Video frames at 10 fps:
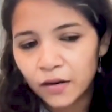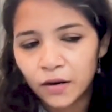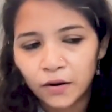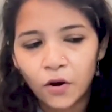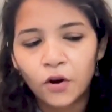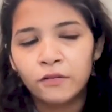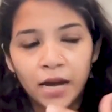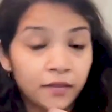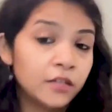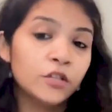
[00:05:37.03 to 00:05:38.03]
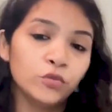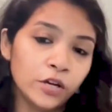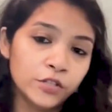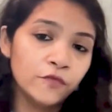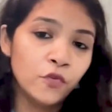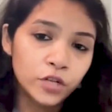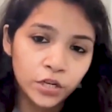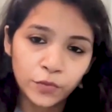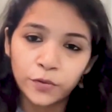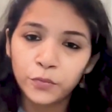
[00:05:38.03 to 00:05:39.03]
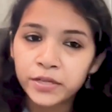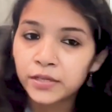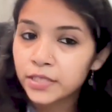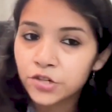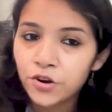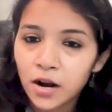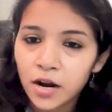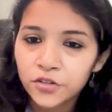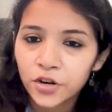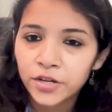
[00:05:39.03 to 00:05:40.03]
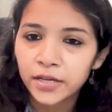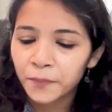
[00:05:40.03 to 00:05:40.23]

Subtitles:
or rather in 2014 when we released Raagatronic,